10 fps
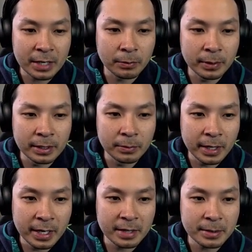We
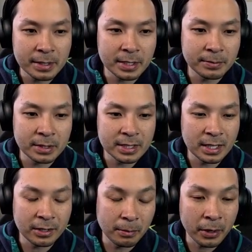did have something sell
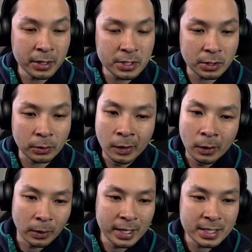DeMARK, so
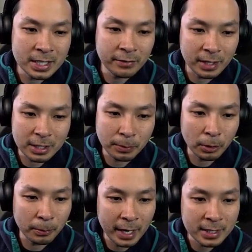we'll kind of see if it does pull
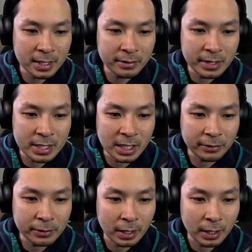back to any of these
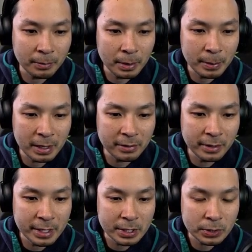levels, maybe even
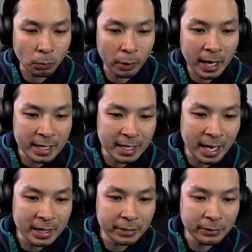this
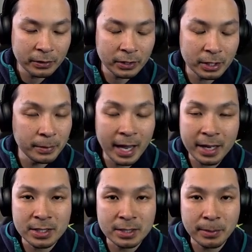199 level. I could be adding
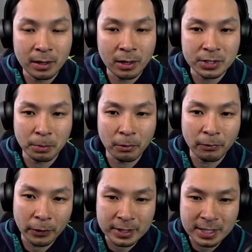to my long-term
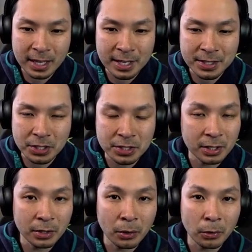portfolio because I think it's just a
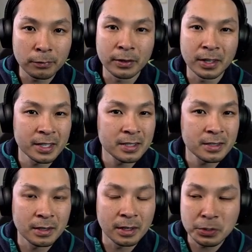good hold for the next
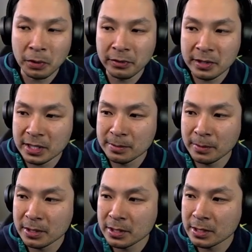12 to 6
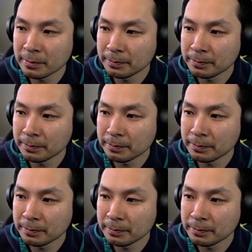months.